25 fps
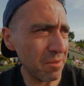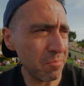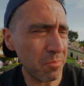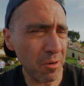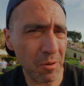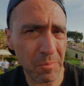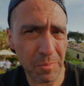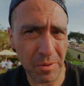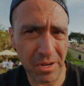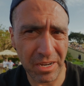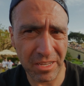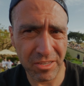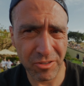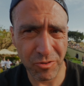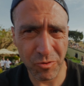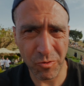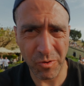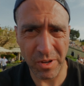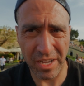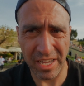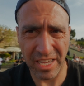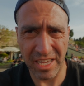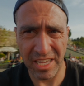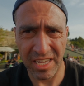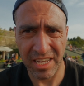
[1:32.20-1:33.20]
popular
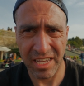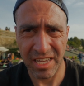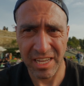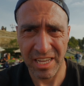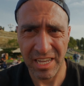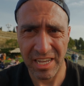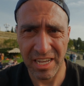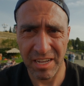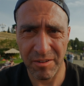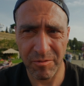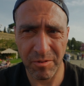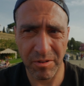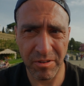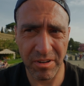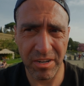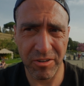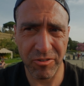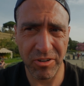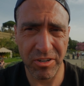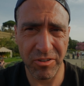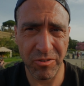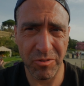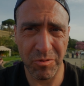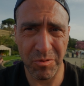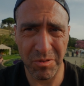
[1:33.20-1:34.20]
square and we're going to
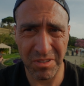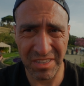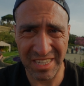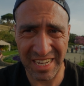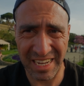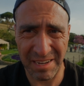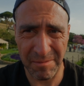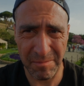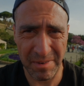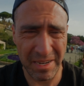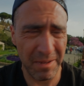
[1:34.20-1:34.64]
try to do the time